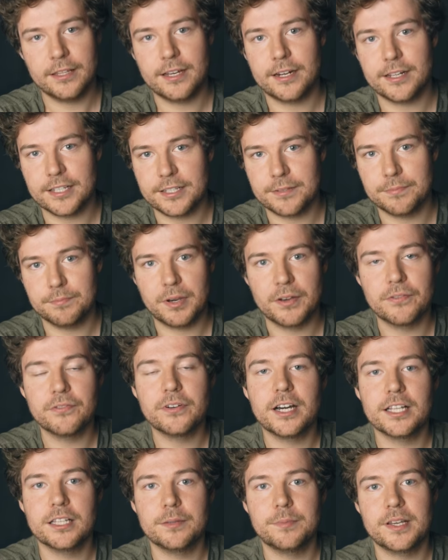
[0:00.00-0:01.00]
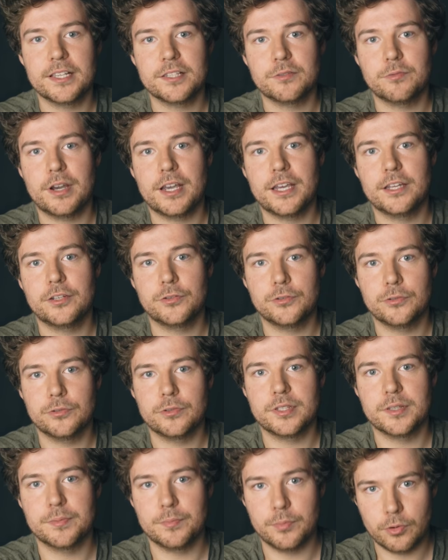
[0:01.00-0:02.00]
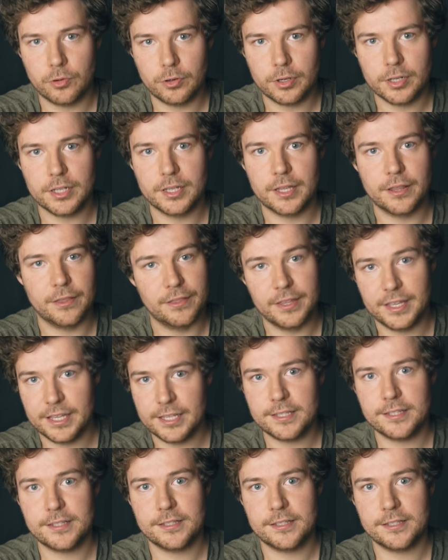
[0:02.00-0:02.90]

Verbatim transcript: That is by far the best way to support this.